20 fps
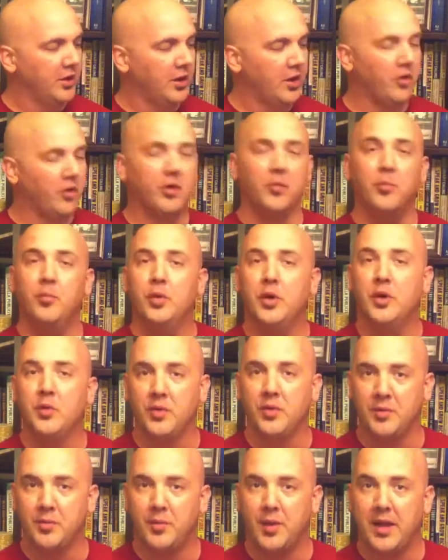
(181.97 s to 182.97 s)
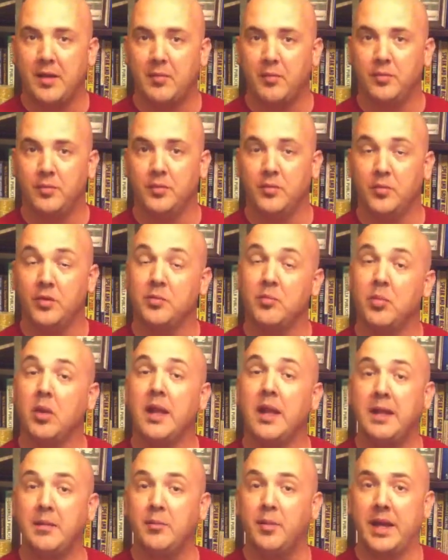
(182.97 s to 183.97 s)
on a book with
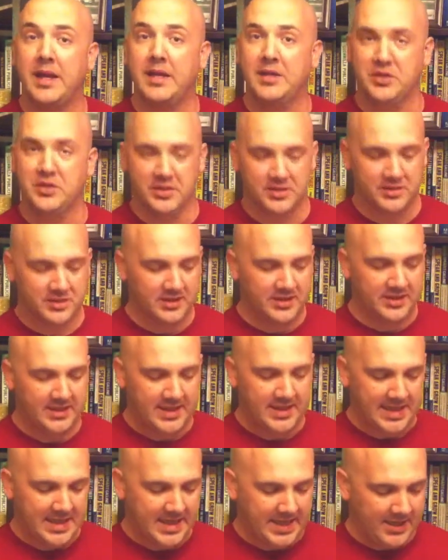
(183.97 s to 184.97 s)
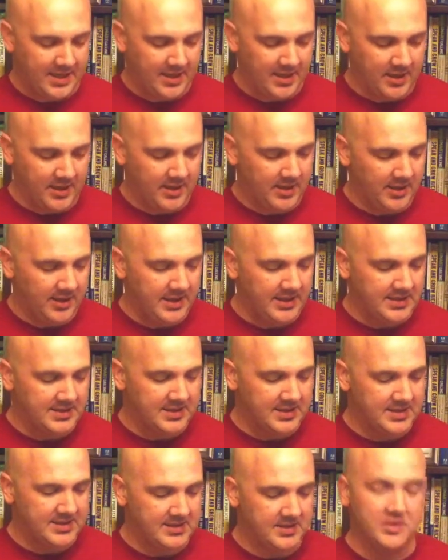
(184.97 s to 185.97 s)
blank pages? And he
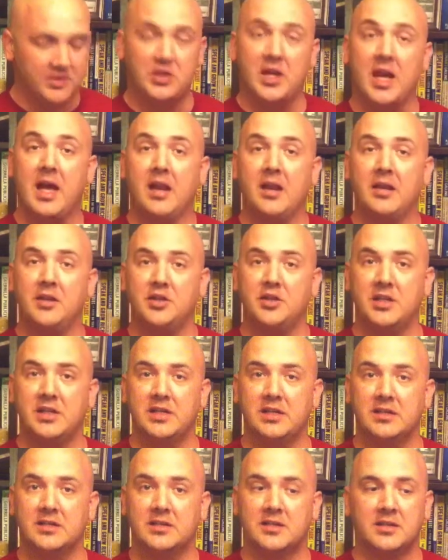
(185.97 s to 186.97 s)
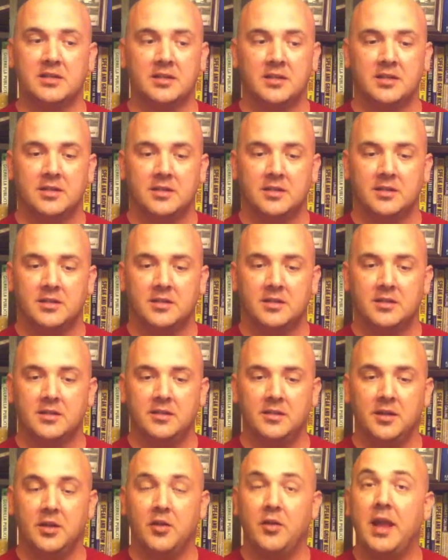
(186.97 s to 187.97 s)
says the challenge is,
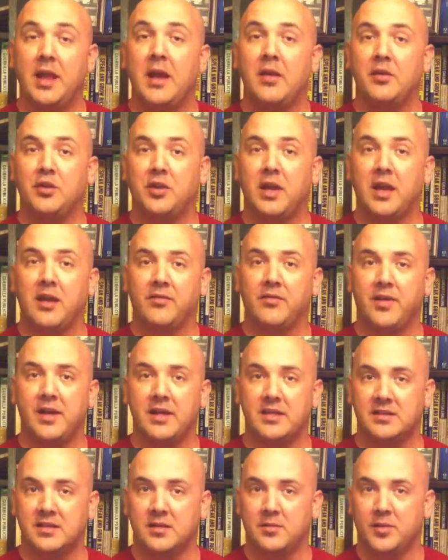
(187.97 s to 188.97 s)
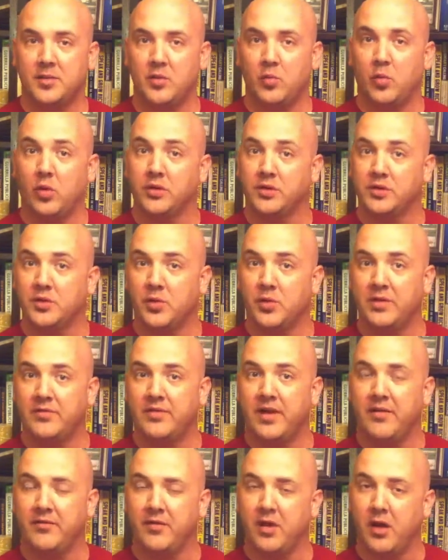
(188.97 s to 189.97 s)
now you got to find something worth
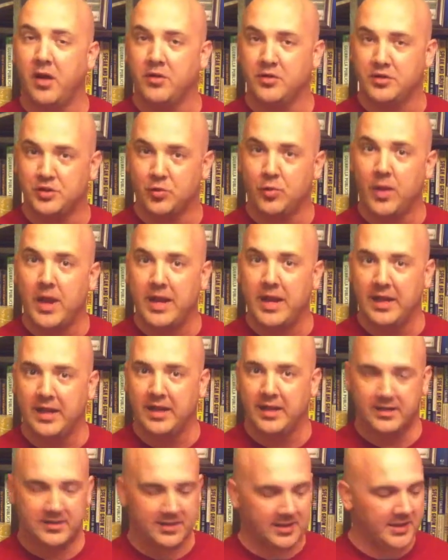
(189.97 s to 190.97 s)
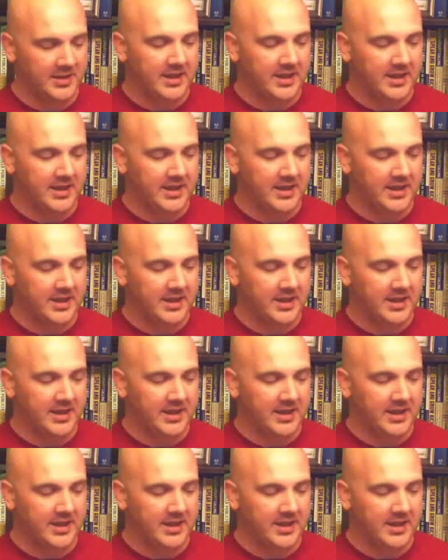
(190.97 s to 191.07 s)
$25 to write in it.